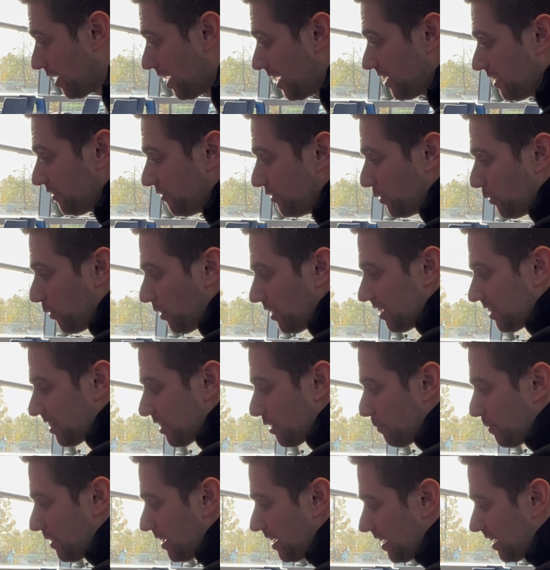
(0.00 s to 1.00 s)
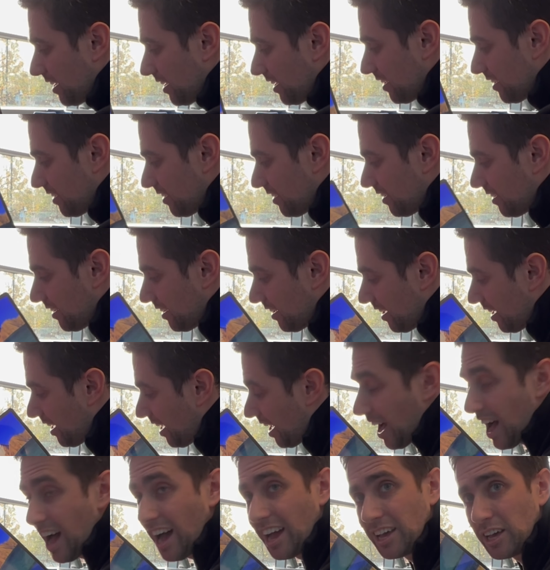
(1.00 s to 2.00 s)
And if you want it to be
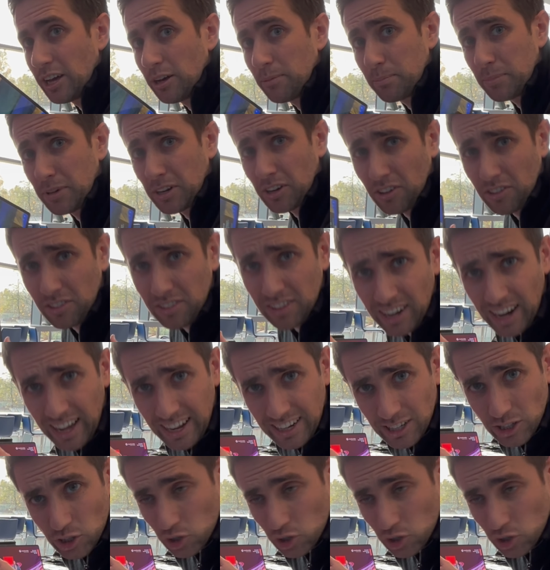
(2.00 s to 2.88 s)
high up because you're like a